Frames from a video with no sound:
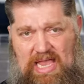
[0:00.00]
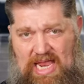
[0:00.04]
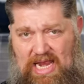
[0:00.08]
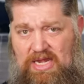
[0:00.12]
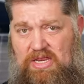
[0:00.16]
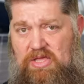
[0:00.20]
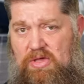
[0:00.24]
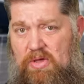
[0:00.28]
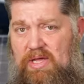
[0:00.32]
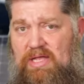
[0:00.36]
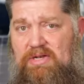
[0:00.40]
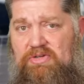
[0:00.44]

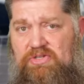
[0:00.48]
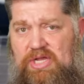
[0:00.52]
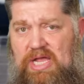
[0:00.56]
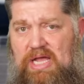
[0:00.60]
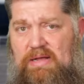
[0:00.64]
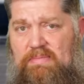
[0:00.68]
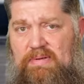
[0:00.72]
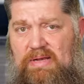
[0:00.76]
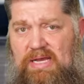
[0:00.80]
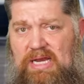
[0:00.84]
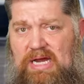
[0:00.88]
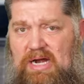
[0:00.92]
And you can
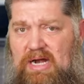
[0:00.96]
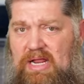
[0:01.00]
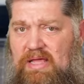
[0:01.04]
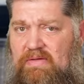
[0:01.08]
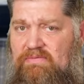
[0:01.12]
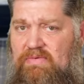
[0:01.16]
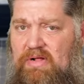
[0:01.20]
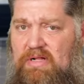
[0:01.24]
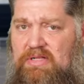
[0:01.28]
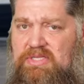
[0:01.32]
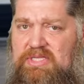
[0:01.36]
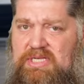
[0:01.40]
check polarity.
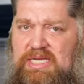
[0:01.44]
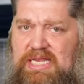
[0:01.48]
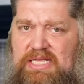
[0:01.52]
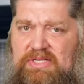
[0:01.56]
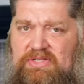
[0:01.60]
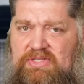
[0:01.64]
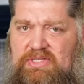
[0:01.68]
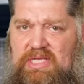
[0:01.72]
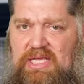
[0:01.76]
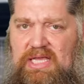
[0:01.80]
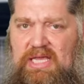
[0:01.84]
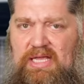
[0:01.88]
Volts
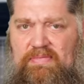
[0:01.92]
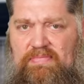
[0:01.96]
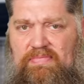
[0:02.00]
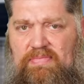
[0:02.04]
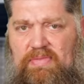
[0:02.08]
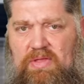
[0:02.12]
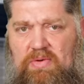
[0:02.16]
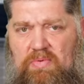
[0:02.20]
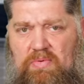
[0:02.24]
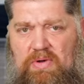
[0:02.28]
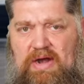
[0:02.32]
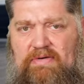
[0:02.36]
DC,
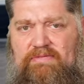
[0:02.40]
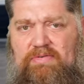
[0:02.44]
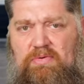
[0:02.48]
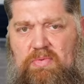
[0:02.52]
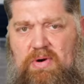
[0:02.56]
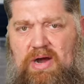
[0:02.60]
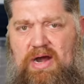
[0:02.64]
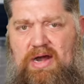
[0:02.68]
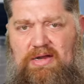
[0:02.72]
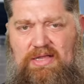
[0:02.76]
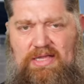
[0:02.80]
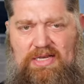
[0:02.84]
whatever
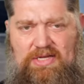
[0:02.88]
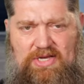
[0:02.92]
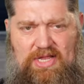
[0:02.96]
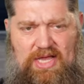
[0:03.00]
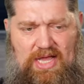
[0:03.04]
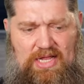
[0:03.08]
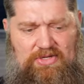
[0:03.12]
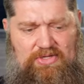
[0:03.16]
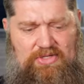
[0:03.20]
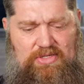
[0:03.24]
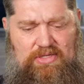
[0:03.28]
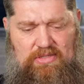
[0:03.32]
wire you
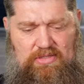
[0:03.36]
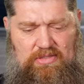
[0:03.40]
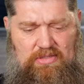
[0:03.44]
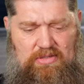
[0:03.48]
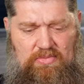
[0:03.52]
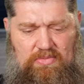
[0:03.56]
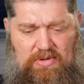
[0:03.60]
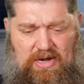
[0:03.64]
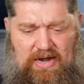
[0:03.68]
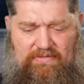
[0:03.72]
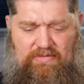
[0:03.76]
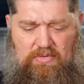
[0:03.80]
touch,
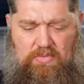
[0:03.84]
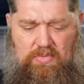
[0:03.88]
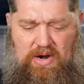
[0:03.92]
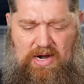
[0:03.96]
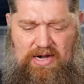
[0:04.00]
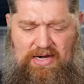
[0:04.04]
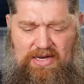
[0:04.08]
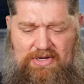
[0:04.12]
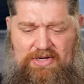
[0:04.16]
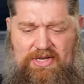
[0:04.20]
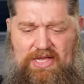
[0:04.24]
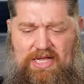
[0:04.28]
whatever
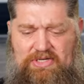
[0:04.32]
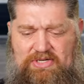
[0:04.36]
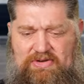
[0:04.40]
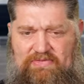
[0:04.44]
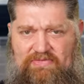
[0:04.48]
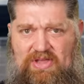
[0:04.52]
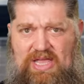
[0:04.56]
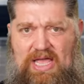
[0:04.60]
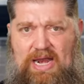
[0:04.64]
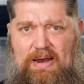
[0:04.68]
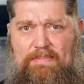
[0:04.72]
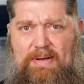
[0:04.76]
wire you touch,
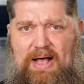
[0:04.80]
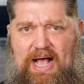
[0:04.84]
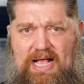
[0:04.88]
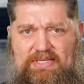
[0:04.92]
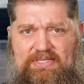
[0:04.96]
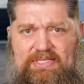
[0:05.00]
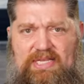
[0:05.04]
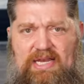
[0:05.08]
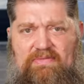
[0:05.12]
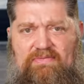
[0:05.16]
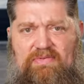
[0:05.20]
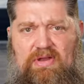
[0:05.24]
if you get a
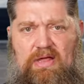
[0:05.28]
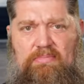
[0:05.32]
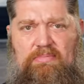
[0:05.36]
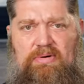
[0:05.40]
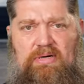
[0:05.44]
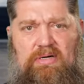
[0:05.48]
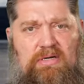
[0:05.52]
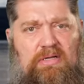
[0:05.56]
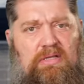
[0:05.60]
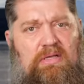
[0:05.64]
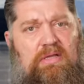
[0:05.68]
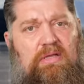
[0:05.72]
positive
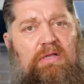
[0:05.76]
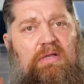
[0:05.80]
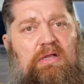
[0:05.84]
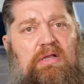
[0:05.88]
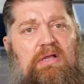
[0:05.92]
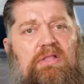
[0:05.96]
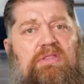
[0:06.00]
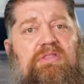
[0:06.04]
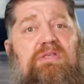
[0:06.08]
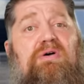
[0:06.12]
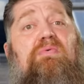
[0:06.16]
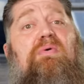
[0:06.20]
number,
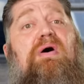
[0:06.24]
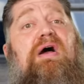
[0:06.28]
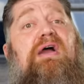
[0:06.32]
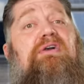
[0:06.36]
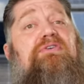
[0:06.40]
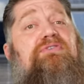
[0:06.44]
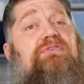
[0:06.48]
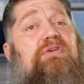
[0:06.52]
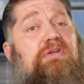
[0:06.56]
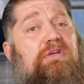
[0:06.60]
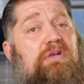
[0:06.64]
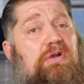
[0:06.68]
the
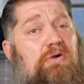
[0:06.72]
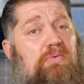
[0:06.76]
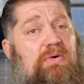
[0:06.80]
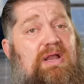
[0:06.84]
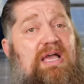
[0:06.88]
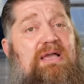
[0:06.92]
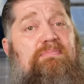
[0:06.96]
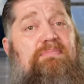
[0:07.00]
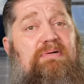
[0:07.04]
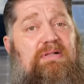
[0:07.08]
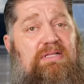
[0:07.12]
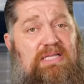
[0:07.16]
wires are
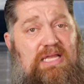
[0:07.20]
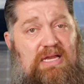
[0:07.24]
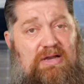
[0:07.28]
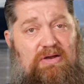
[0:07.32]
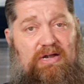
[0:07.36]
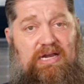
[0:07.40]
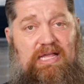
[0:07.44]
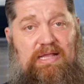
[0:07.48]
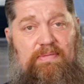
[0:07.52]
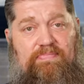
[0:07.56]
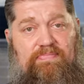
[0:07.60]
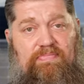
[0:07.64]
correct
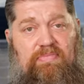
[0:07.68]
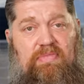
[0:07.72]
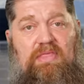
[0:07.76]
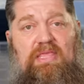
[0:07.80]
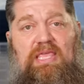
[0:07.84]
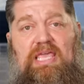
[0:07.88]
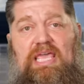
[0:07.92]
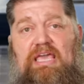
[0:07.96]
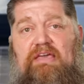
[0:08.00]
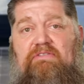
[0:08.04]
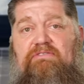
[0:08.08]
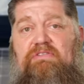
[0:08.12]
polarity.
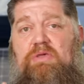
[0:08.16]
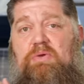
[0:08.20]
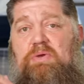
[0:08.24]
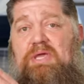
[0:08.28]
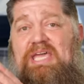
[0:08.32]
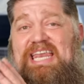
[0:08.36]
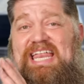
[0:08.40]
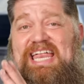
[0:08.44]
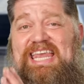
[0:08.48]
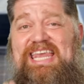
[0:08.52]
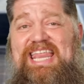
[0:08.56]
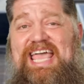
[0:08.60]
If you
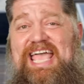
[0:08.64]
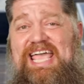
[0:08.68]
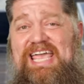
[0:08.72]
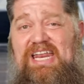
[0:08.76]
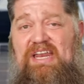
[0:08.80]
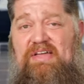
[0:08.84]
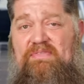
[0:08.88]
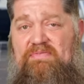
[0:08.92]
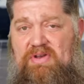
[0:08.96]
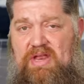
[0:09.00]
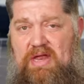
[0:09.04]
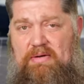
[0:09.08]
get a
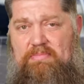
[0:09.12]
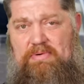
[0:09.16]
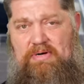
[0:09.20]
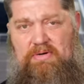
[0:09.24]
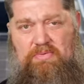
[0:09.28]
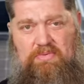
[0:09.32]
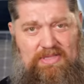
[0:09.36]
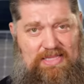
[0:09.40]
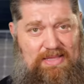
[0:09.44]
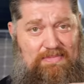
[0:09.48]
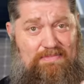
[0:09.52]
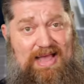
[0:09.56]
negative
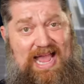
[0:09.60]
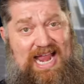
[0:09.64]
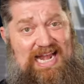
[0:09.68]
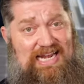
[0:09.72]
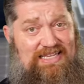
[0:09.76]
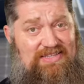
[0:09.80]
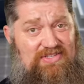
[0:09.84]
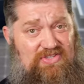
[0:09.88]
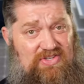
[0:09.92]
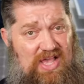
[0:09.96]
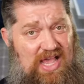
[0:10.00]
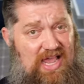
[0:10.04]
number with a
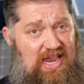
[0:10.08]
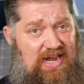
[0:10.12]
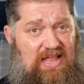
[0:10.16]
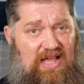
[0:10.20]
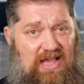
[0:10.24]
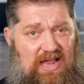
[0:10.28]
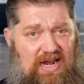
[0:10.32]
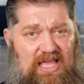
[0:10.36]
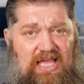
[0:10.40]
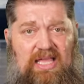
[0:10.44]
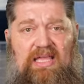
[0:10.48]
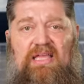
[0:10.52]
minus sign
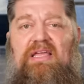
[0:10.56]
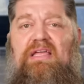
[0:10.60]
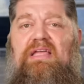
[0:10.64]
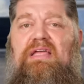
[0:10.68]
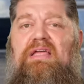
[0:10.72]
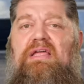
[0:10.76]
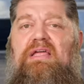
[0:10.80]
on it,